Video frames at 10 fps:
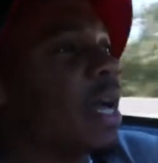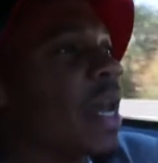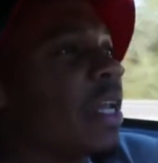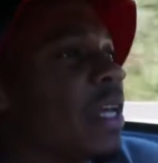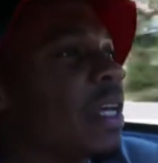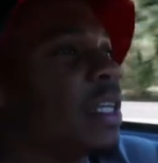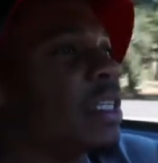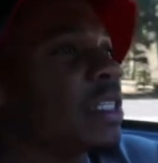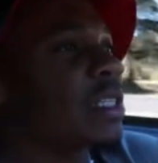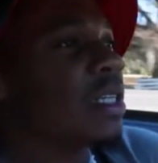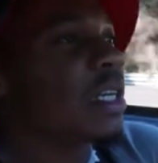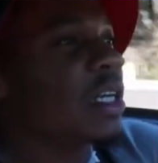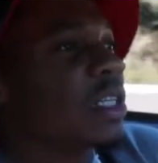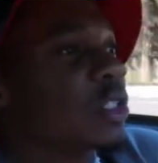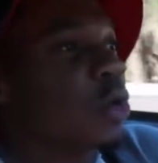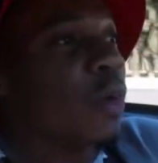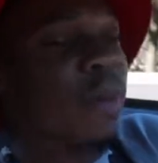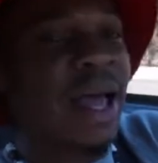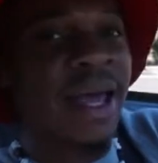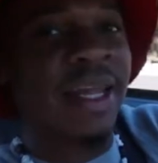got in his
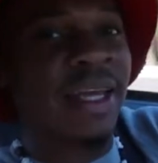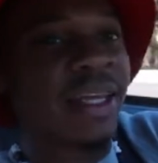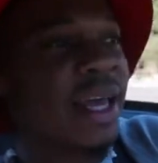traumatic